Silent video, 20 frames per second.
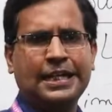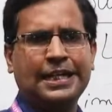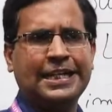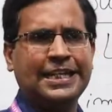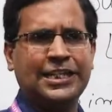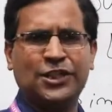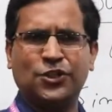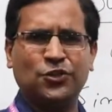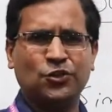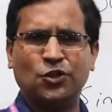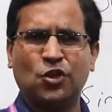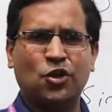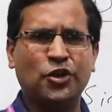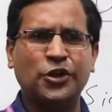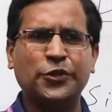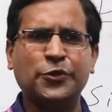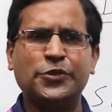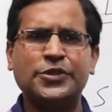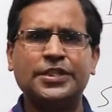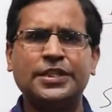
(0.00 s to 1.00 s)
It should not
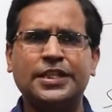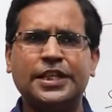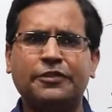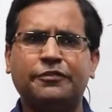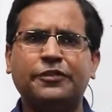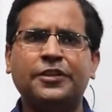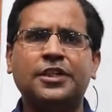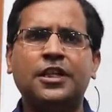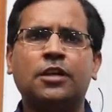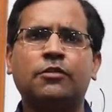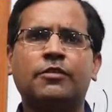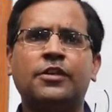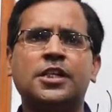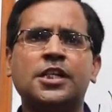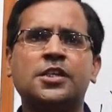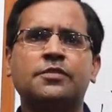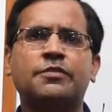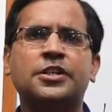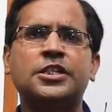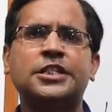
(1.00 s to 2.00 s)
use the difficult
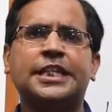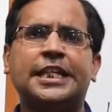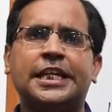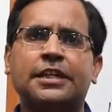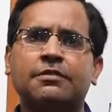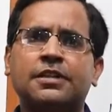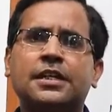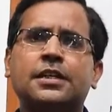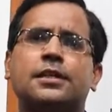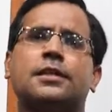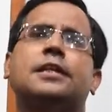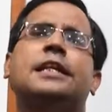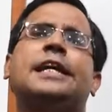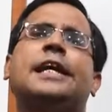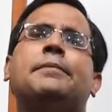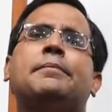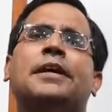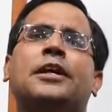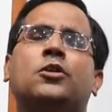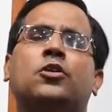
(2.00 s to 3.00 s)
words which even a
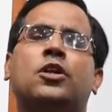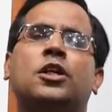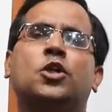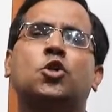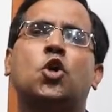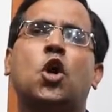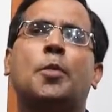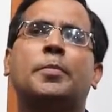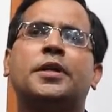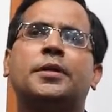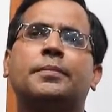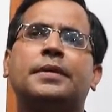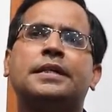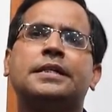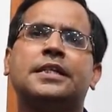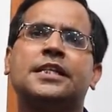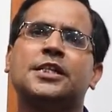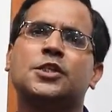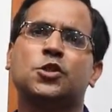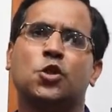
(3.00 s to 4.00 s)
layman or a common
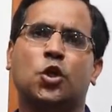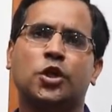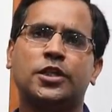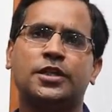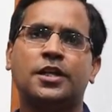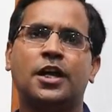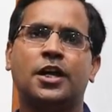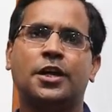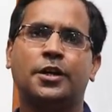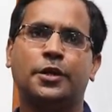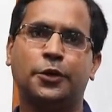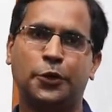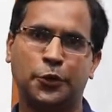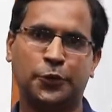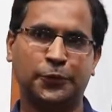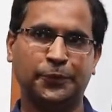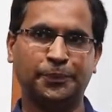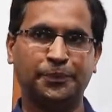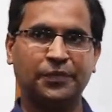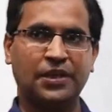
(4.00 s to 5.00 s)
man does not
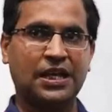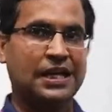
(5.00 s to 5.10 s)
know.